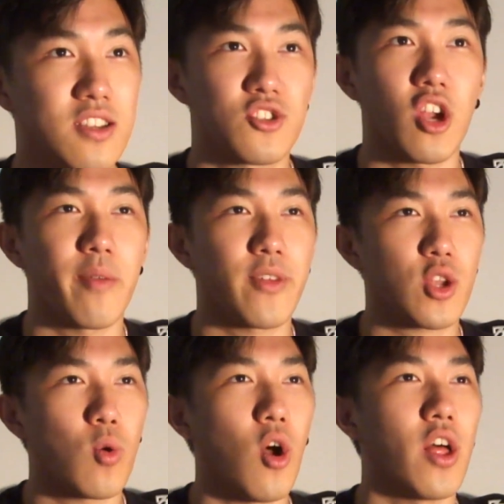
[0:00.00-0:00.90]
Sorry about
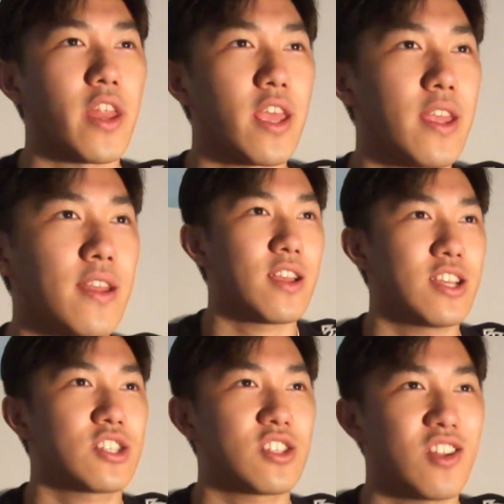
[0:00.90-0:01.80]
the quality.
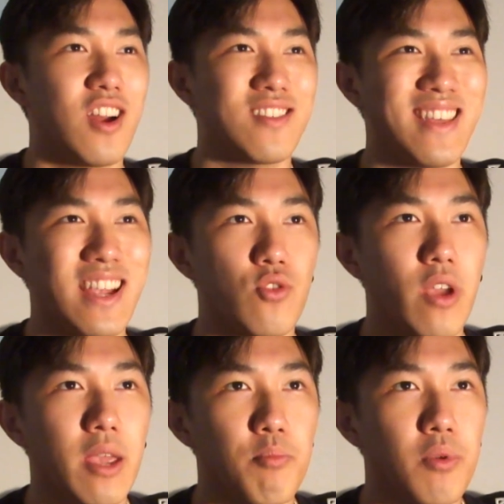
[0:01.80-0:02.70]
It's not that
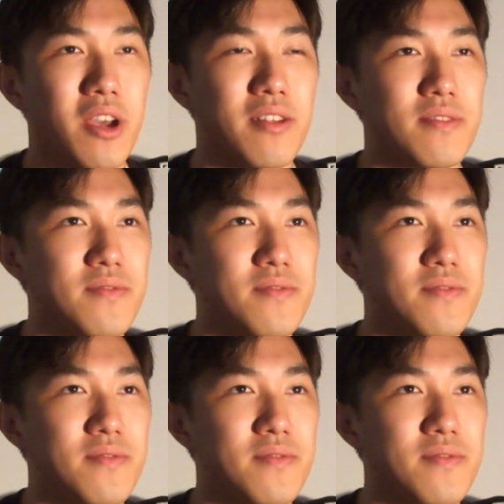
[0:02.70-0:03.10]
great, but